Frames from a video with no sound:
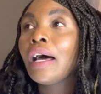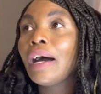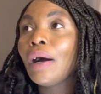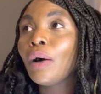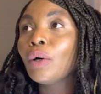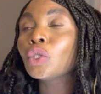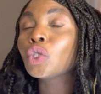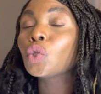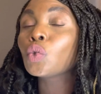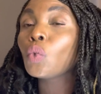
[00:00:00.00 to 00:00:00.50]
I
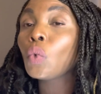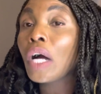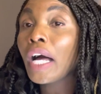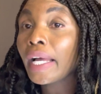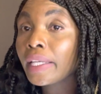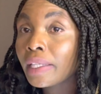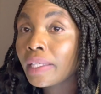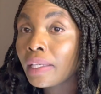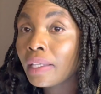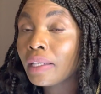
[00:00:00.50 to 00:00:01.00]
was
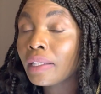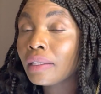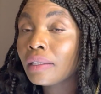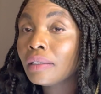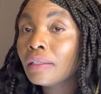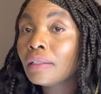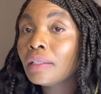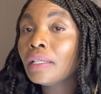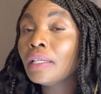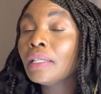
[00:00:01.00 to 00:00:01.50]
working
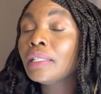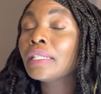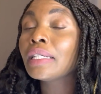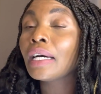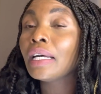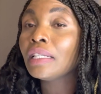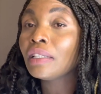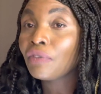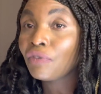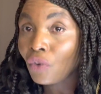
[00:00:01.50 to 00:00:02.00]
in
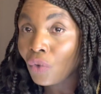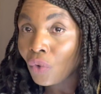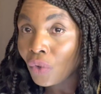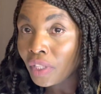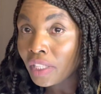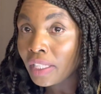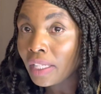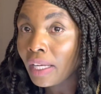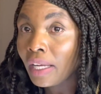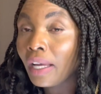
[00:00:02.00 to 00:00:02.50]

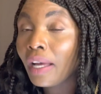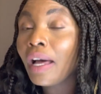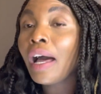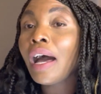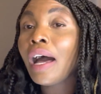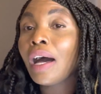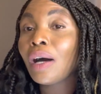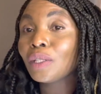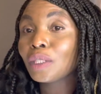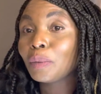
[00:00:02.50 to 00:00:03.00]
California.
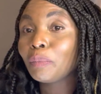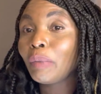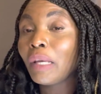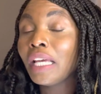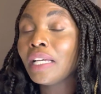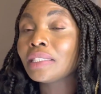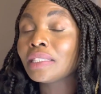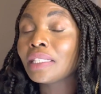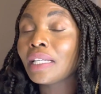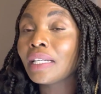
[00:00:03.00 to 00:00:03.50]
I was
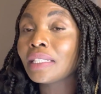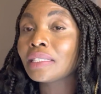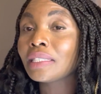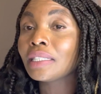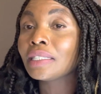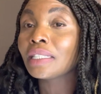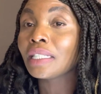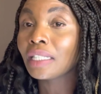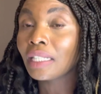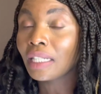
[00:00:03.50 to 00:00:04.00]
paying
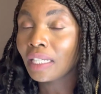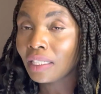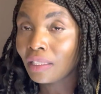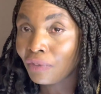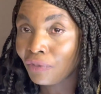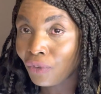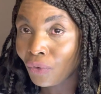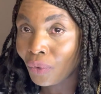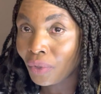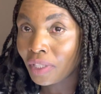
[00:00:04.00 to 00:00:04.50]
taxes in
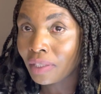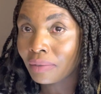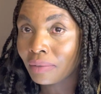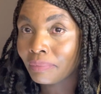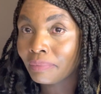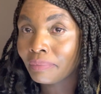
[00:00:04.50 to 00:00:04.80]
California.